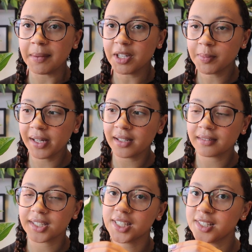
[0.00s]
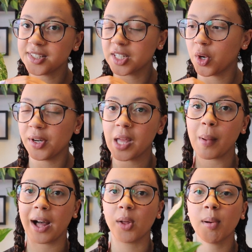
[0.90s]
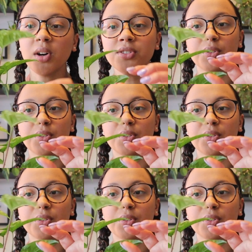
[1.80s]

name of this plant? This is a Syngonium albo,